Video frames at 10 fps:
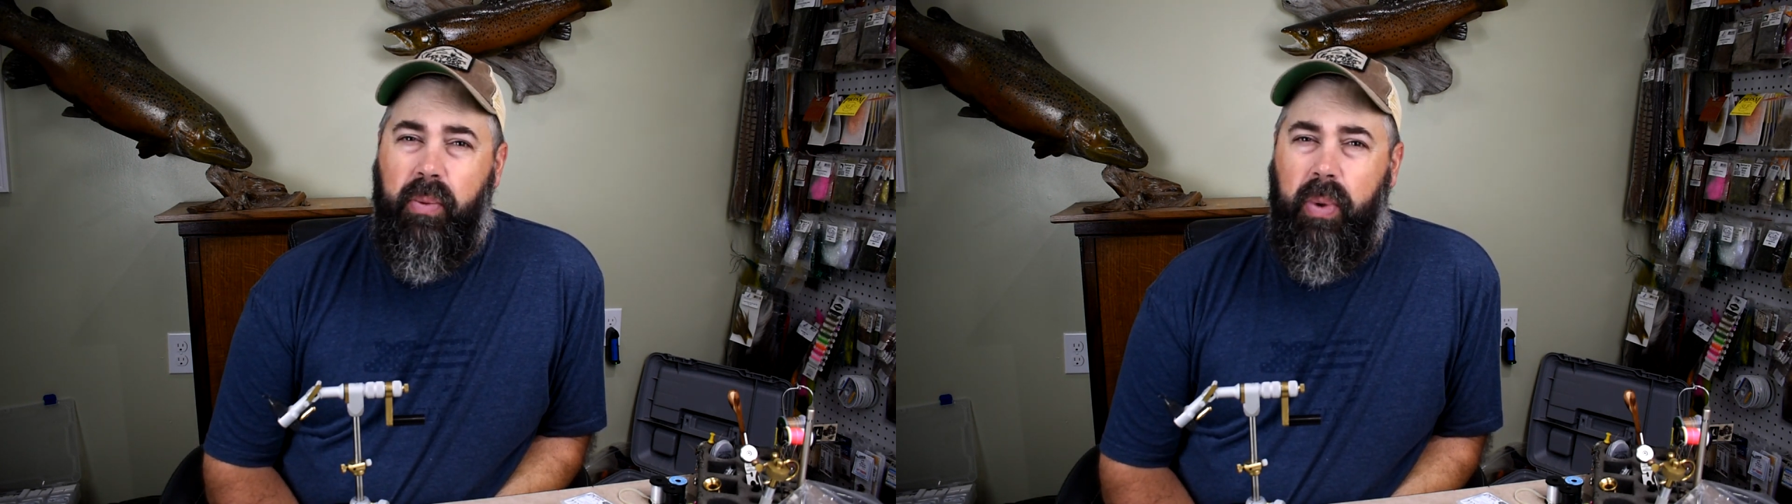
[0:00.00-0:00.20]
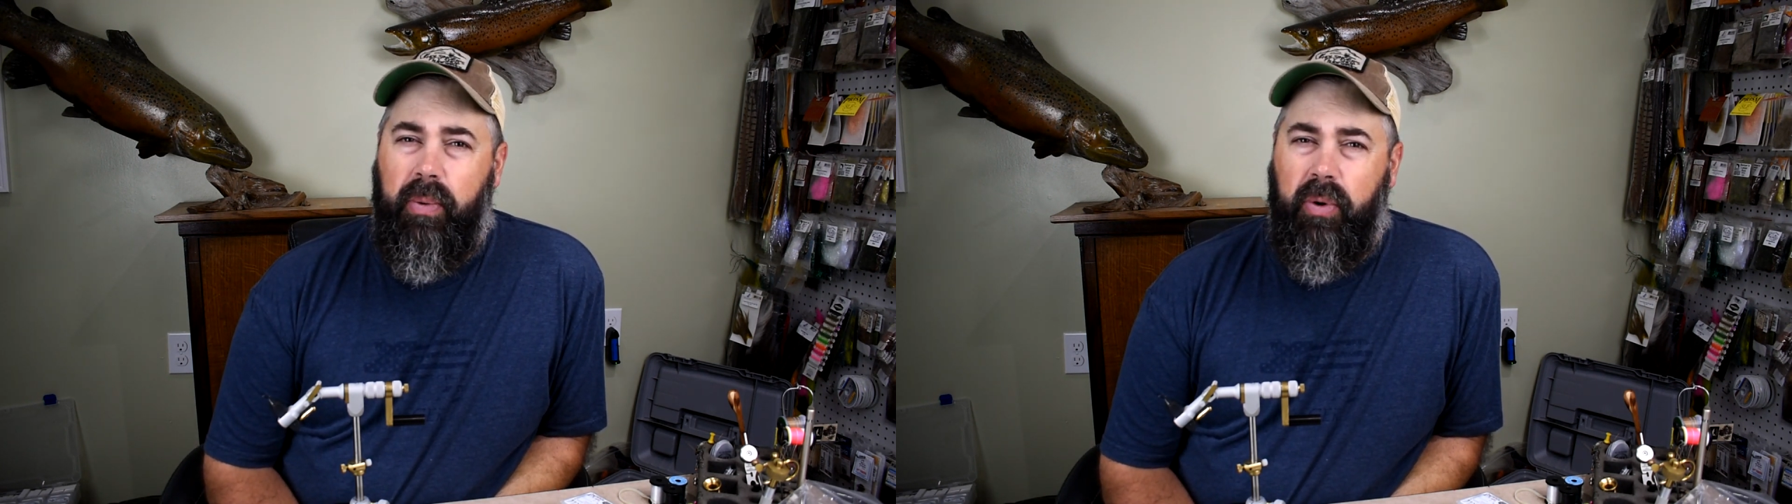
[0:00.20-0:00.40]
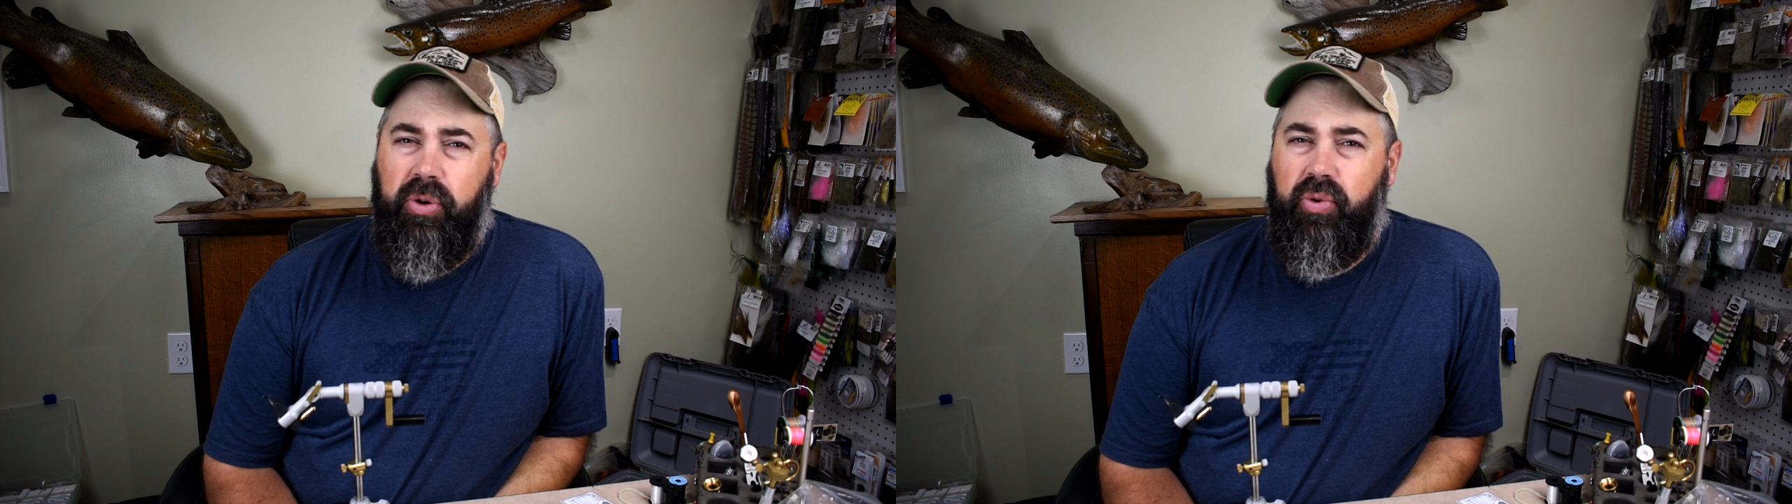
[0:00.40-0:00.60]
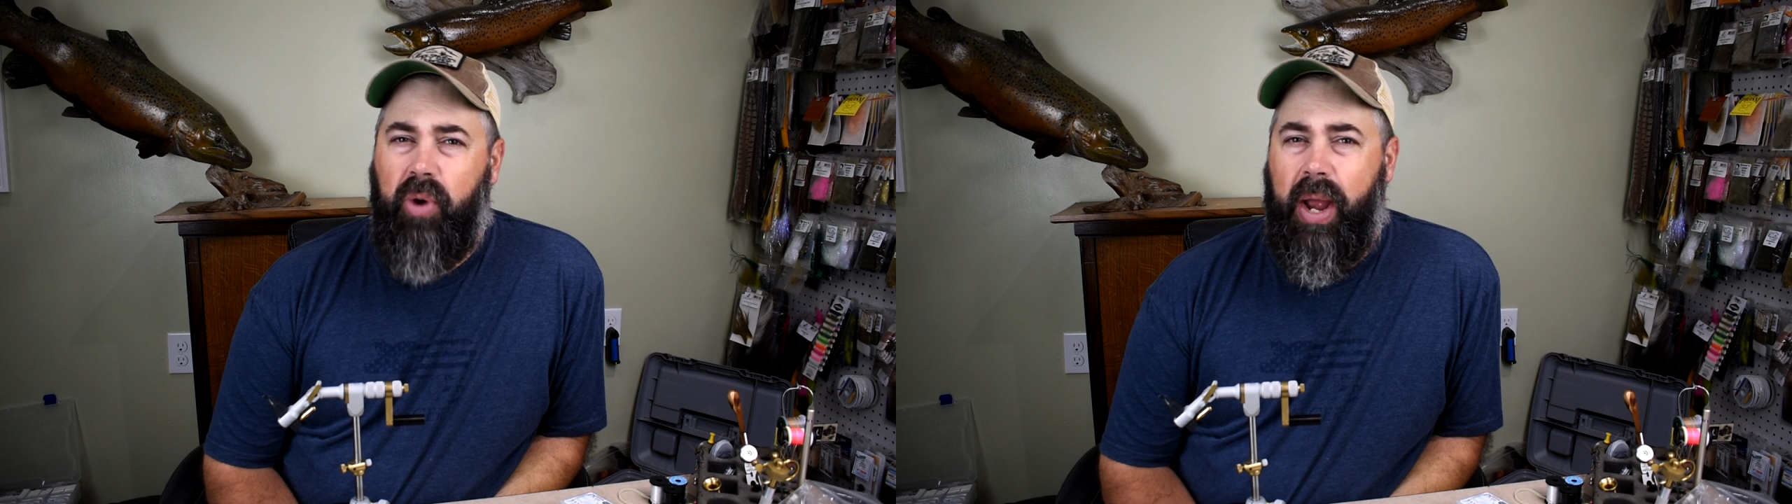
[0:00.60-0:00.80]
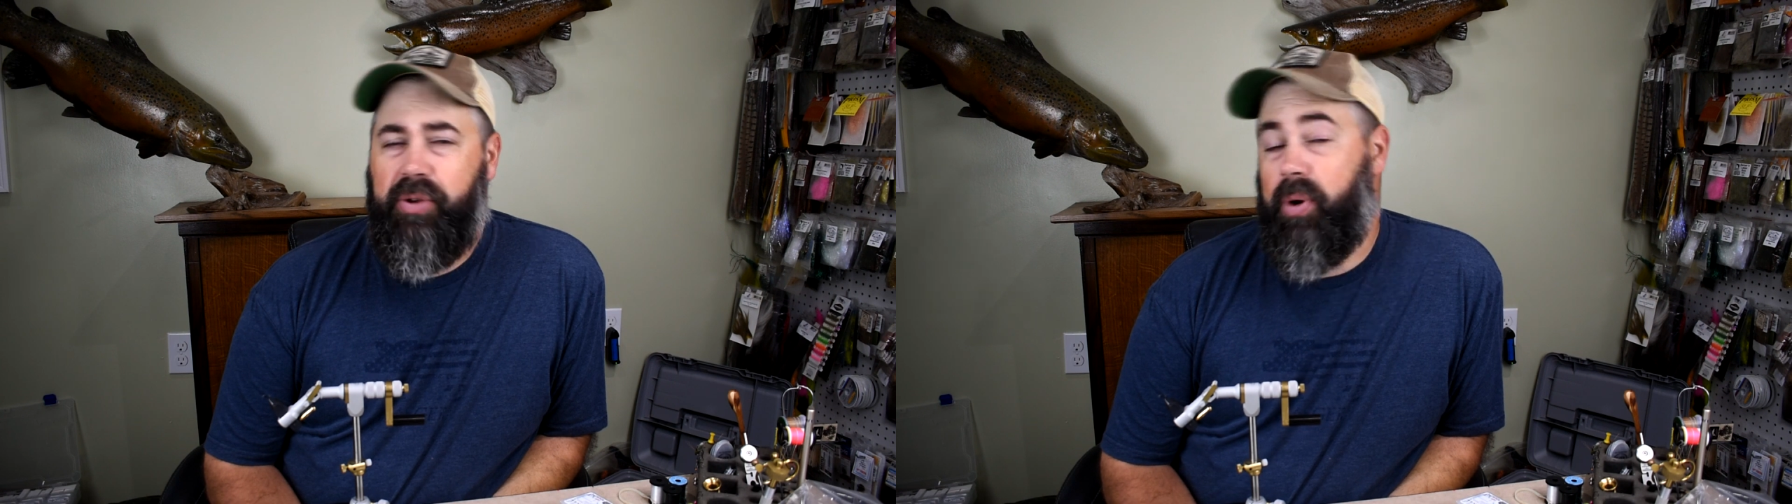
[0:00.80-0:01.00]
we were
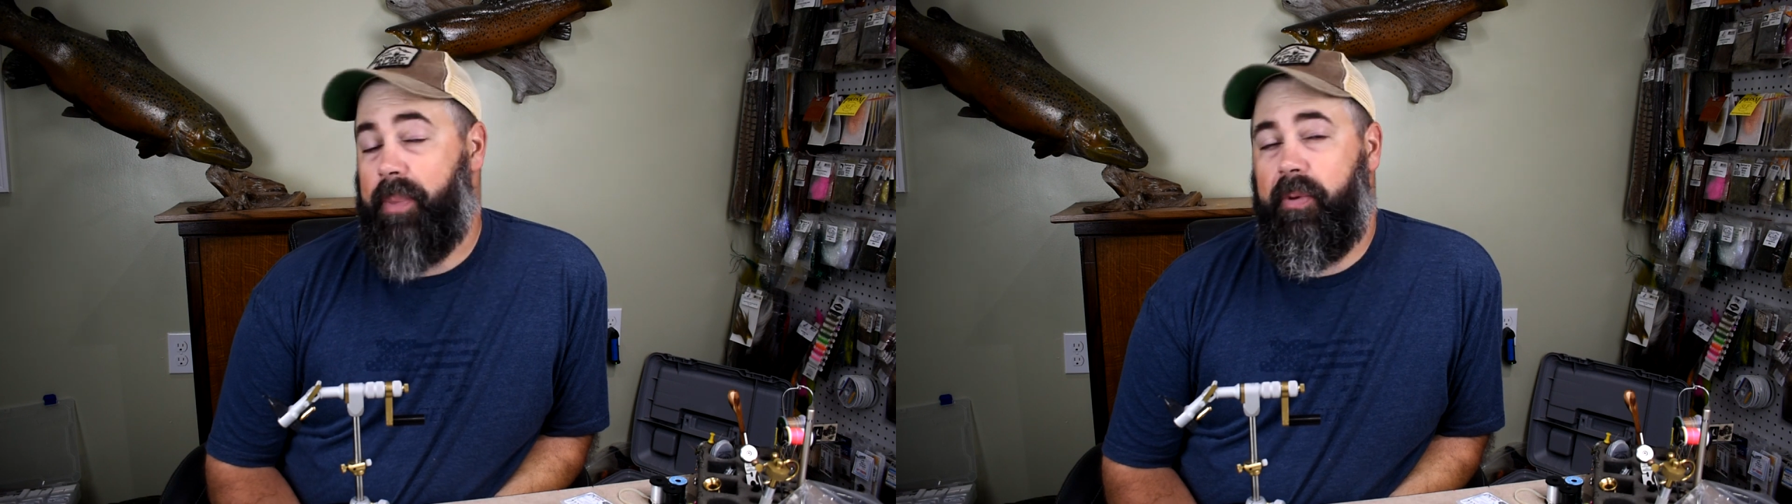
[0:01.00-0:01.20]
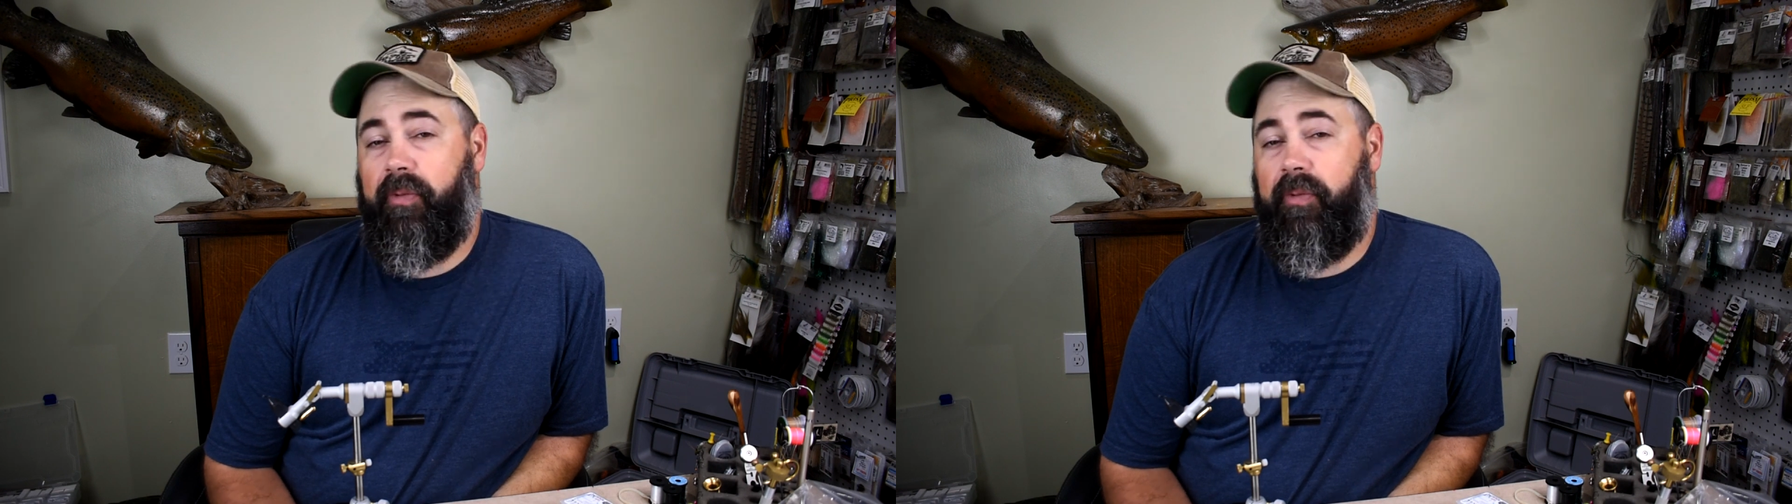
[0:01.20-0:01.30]
dry dropper